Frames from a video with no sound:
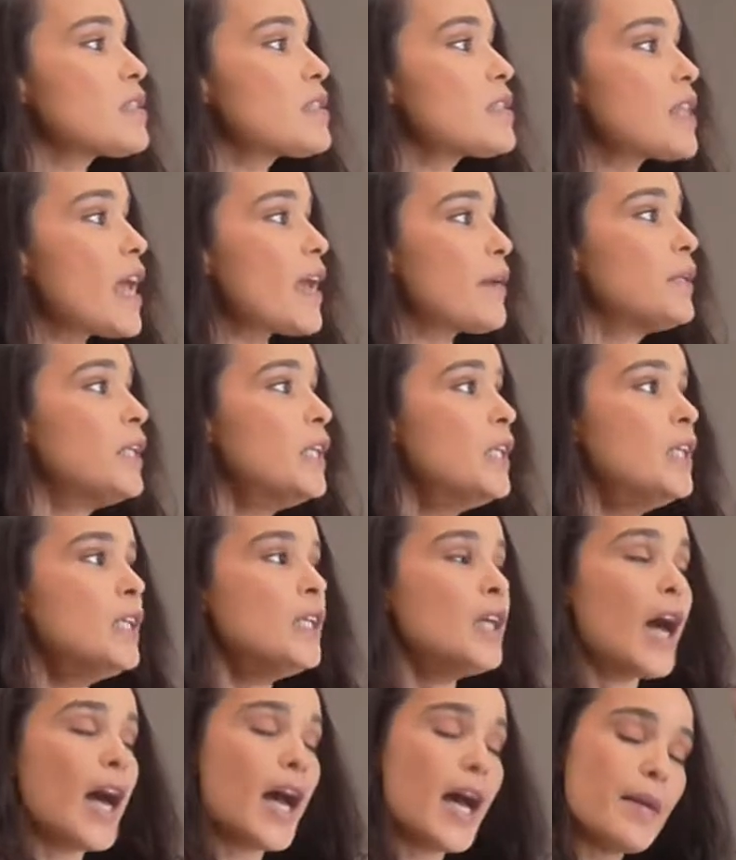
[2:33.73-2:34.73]
So
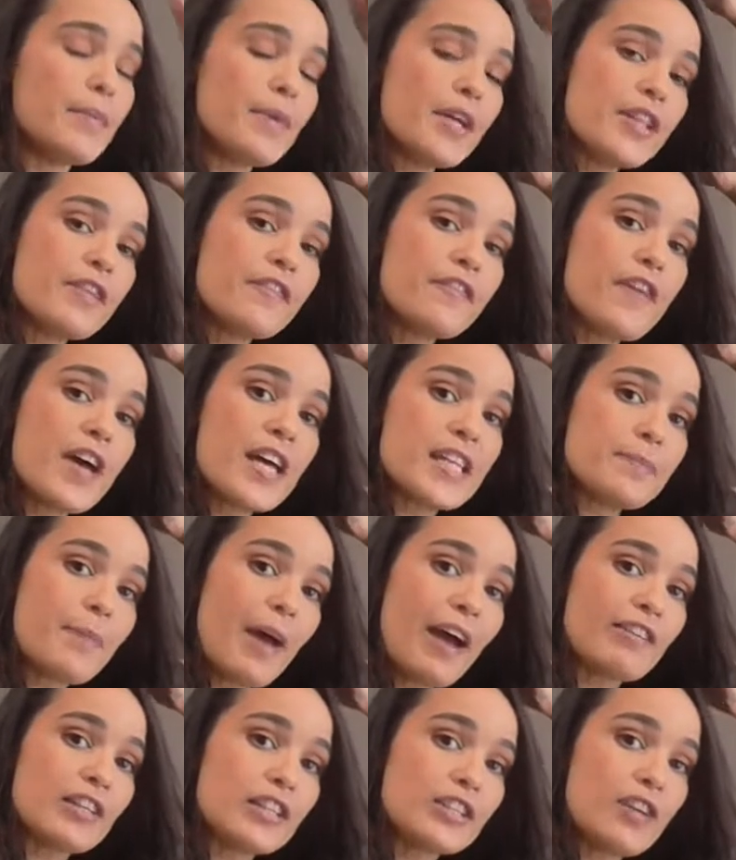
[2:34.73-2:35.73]
the first
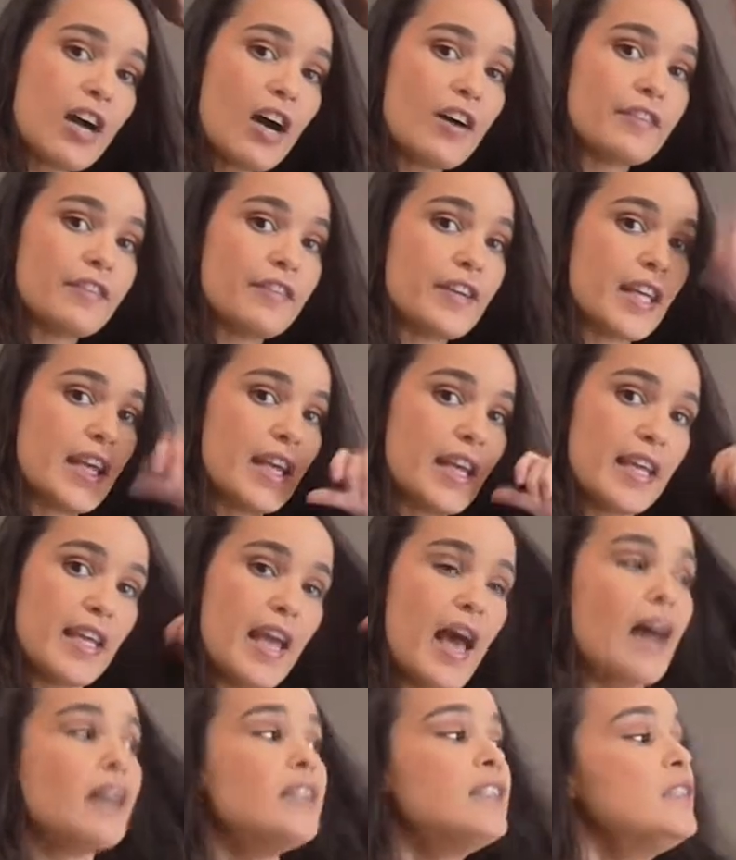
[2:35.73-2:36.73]
paragraph
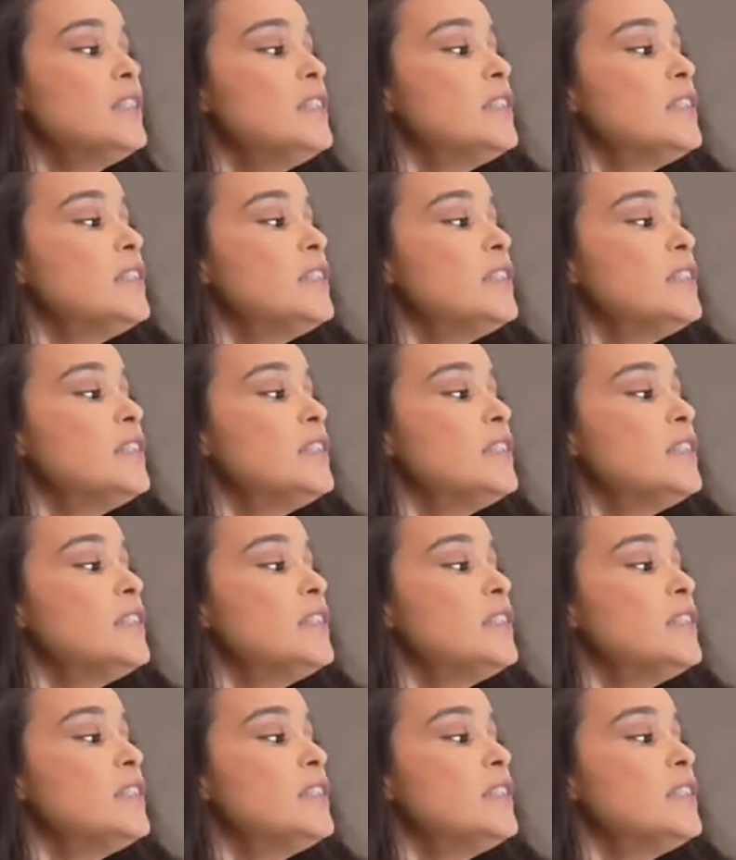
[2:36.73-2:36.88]
here.